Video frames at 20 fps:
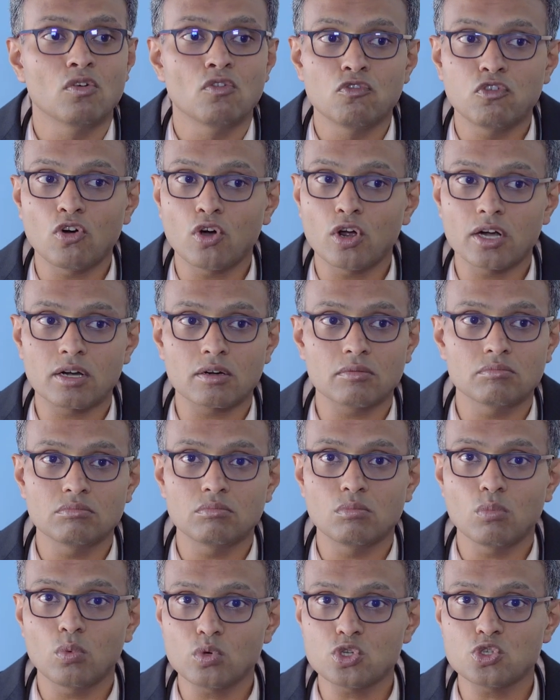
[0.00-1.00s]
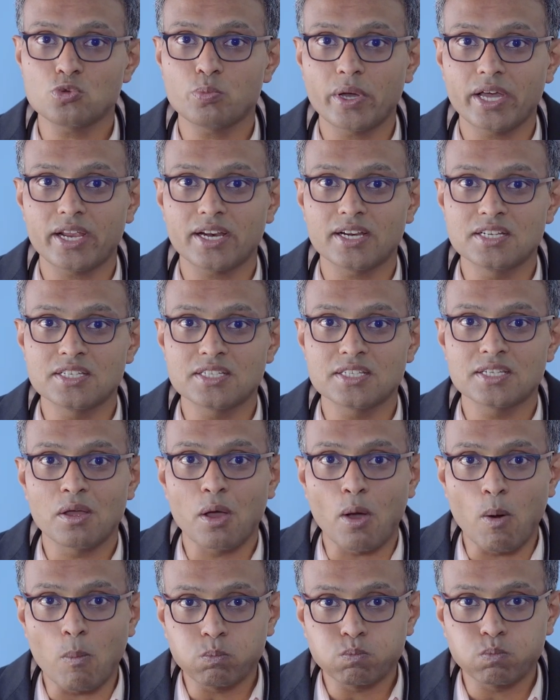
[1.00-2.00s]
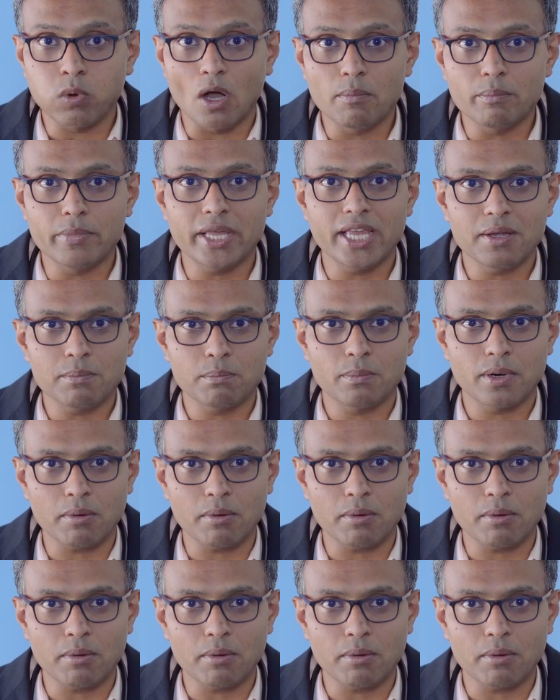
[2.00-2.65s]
For most parents, being